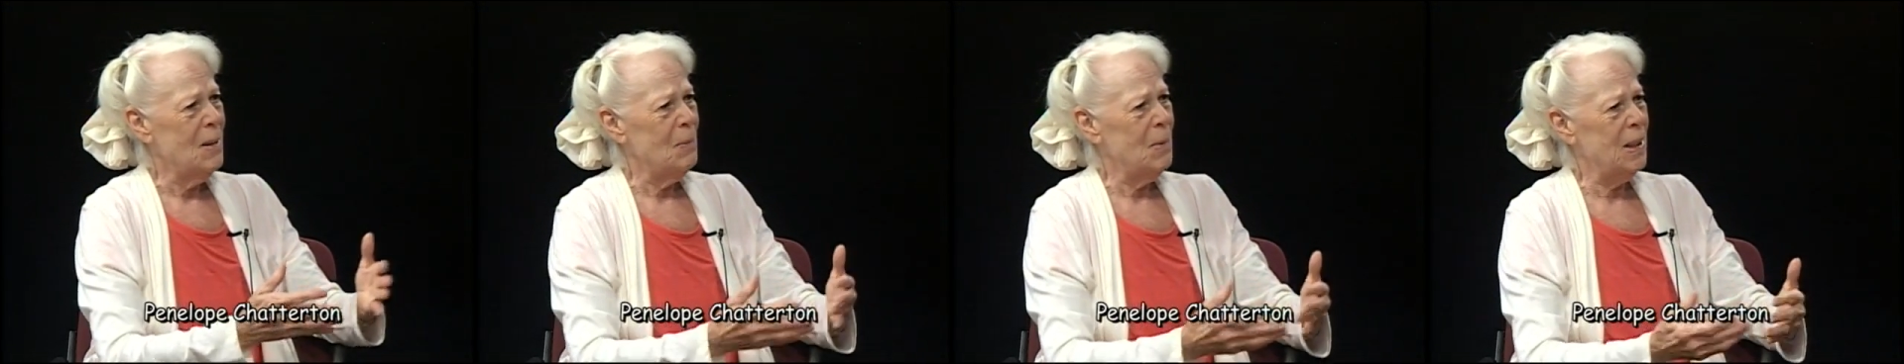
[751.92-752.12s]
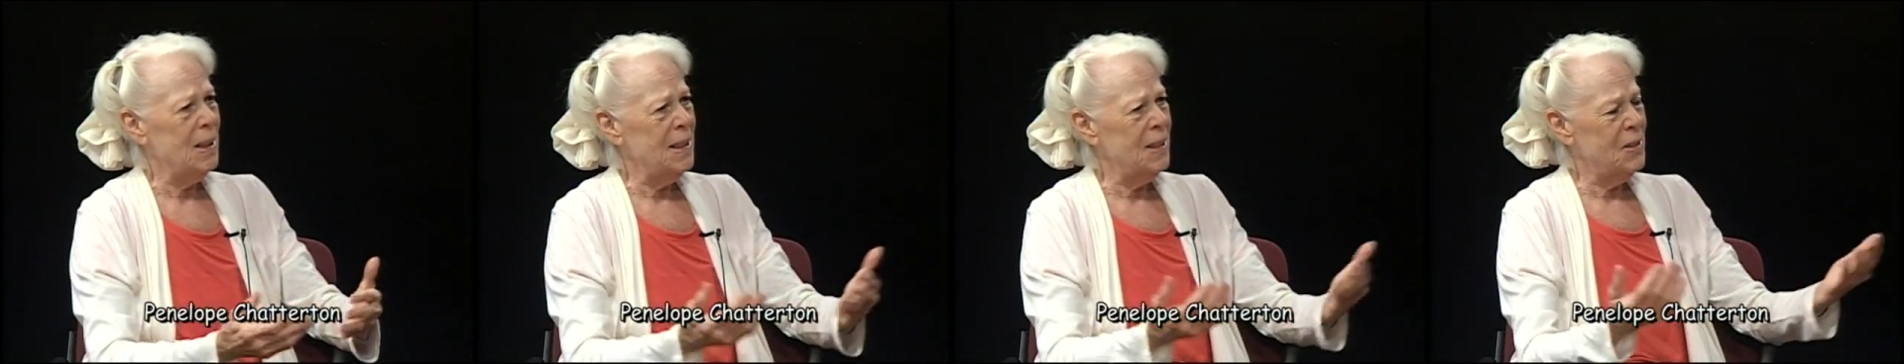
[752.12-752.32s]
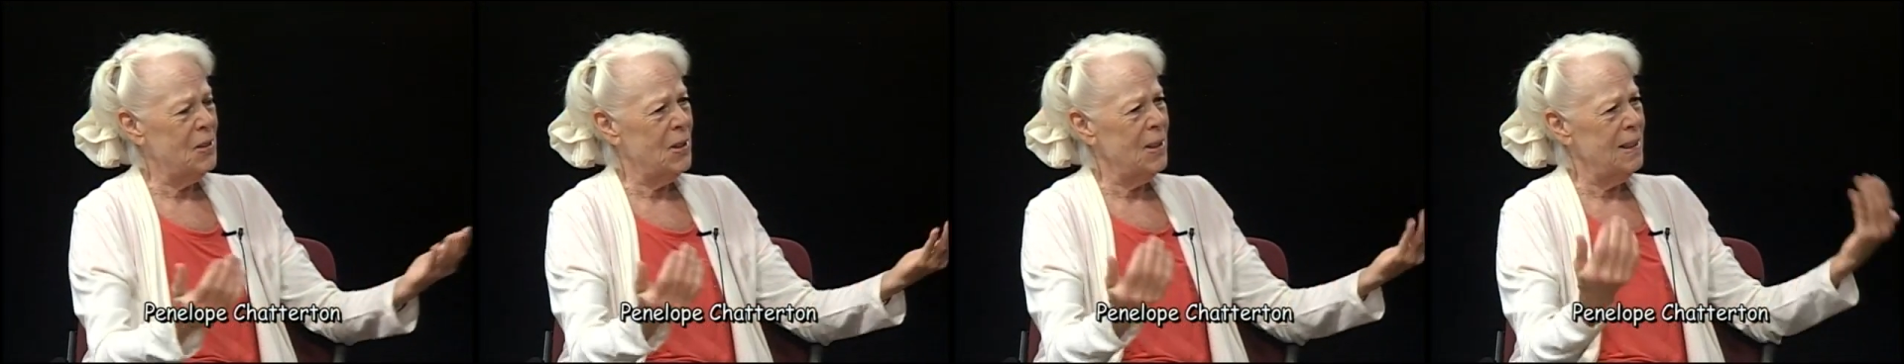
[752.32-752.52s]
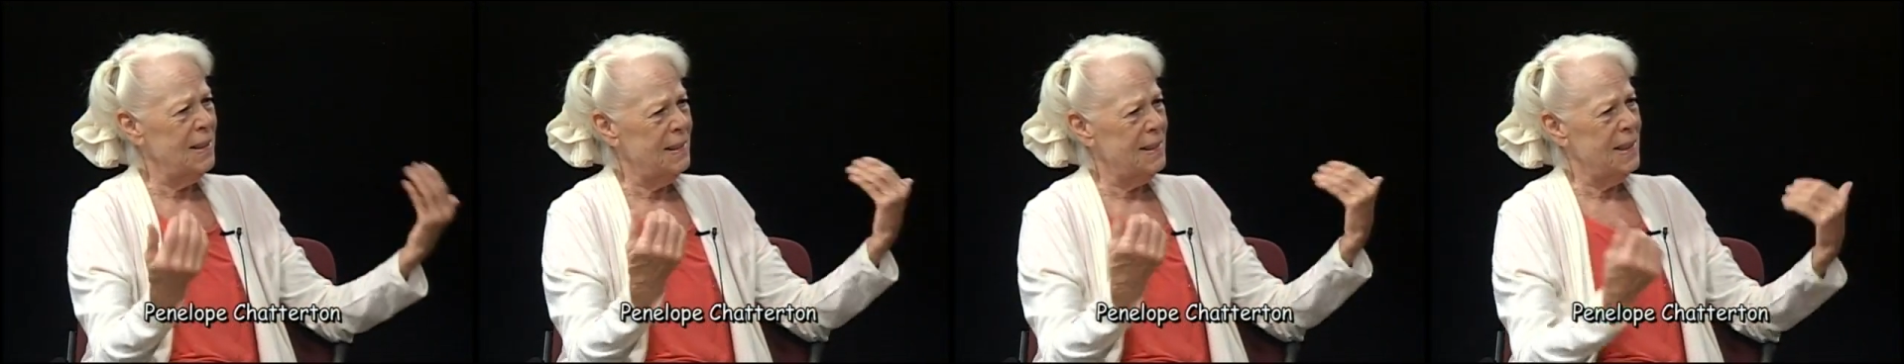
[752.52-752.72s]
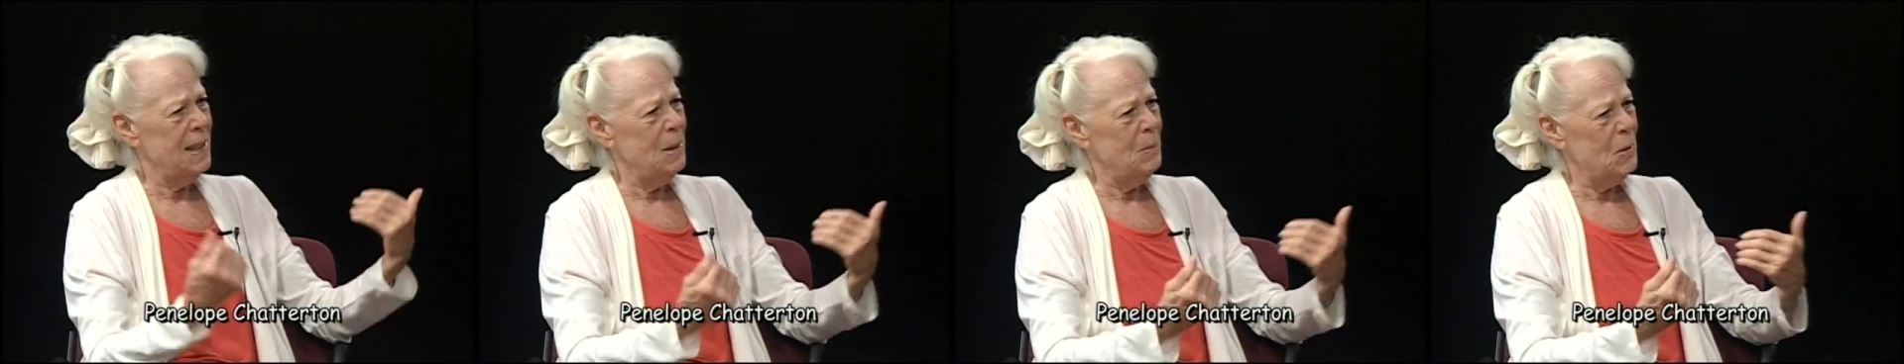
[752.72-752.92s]
But she
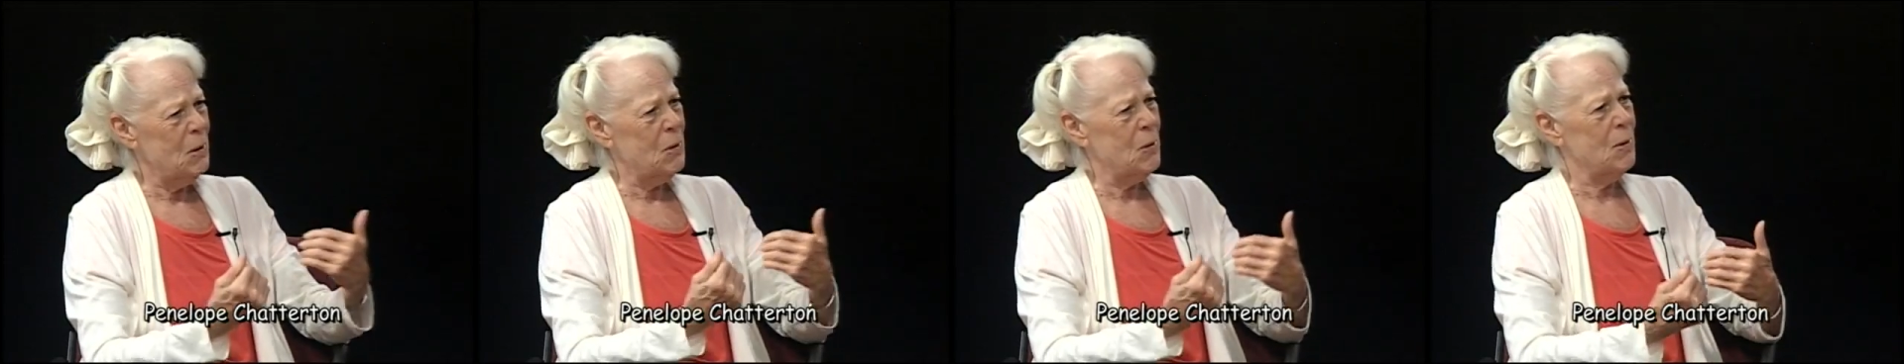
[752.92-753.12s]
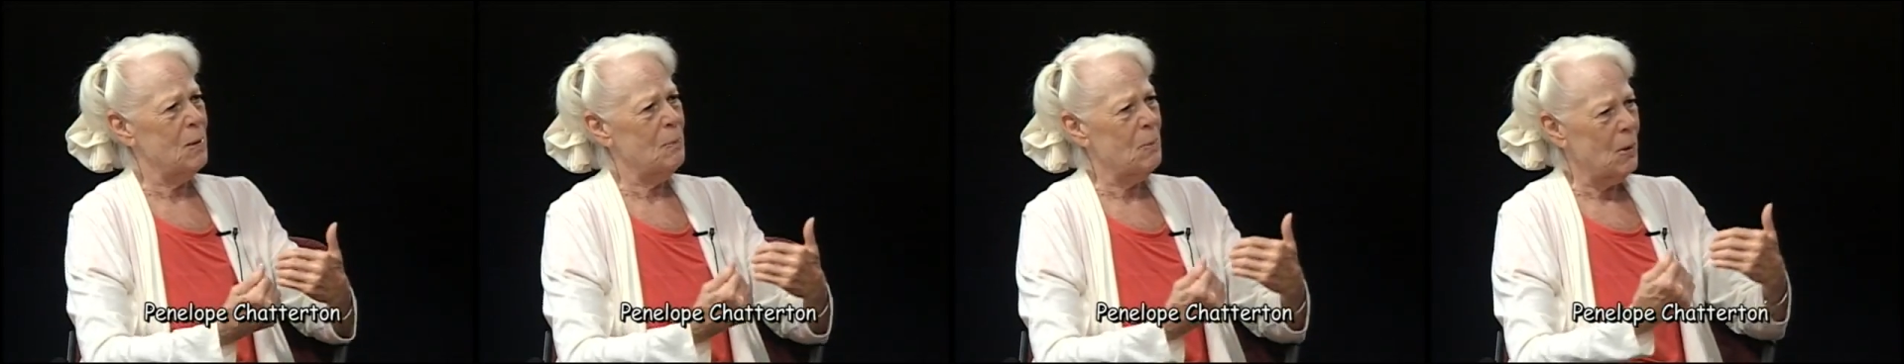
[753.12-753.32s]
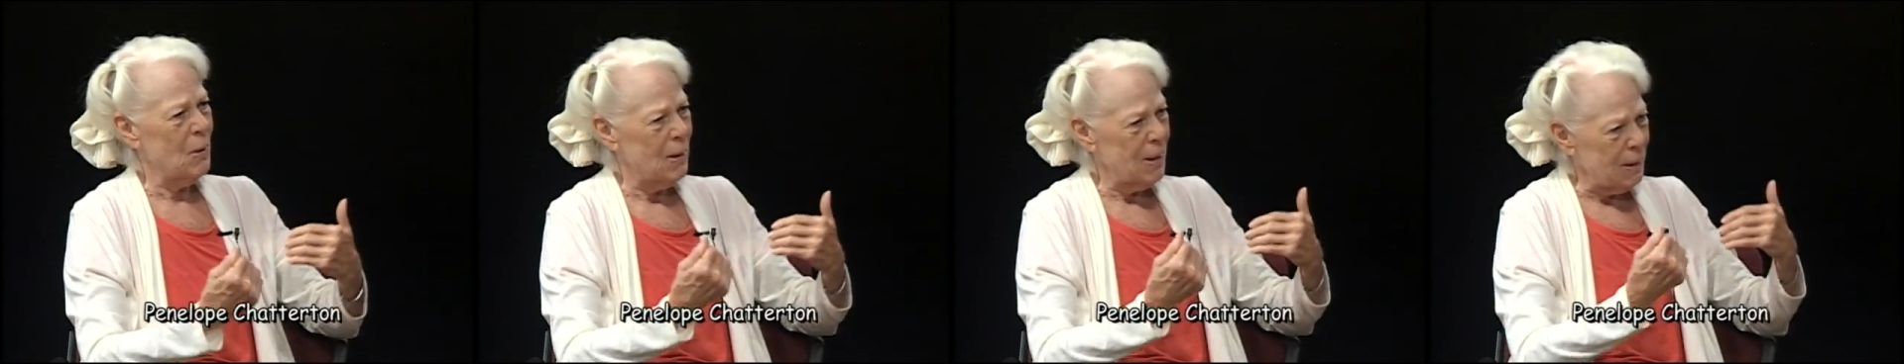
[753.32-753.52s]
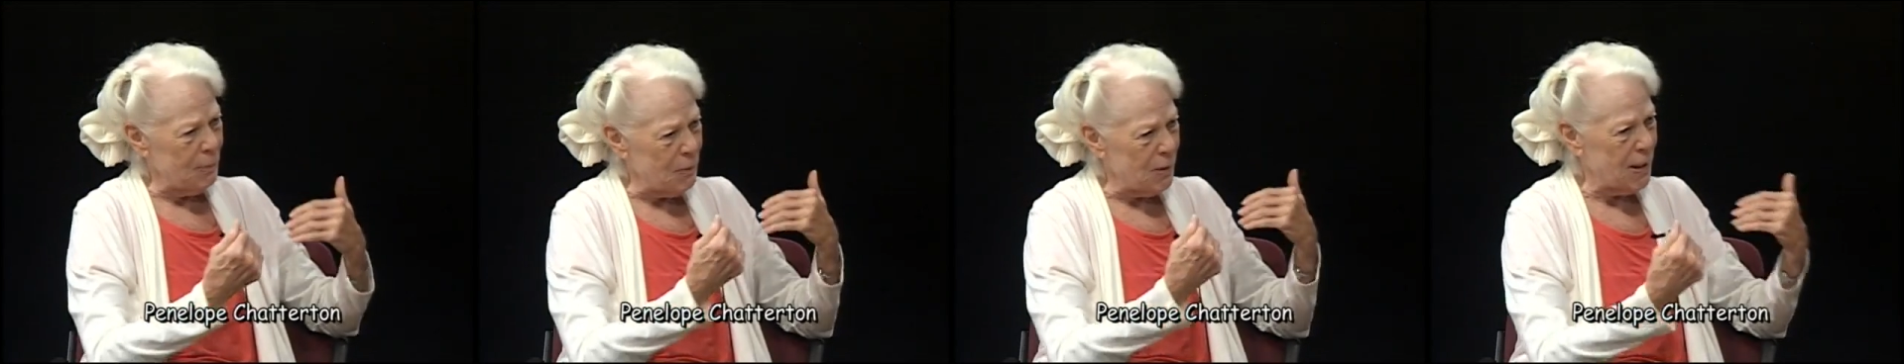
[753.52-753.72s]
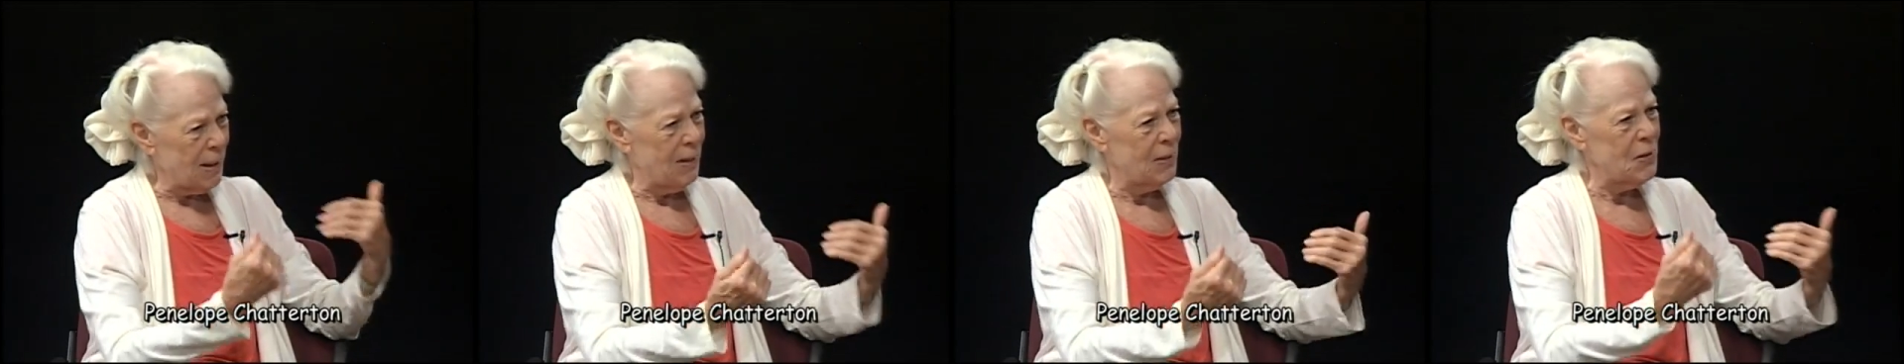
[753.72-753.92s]
seems to have brought
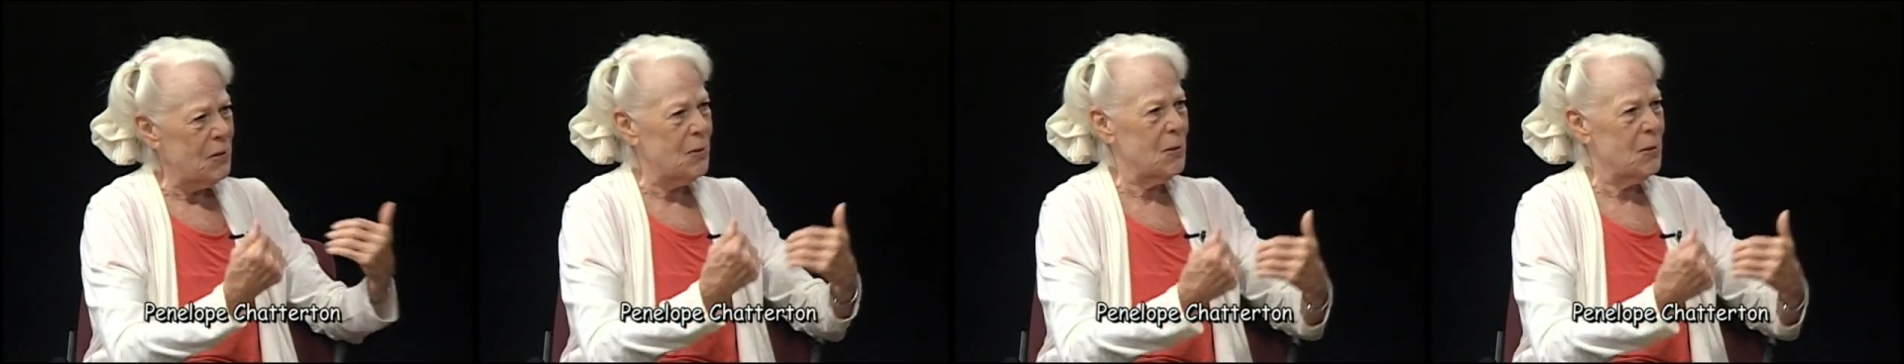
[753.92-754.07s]
him down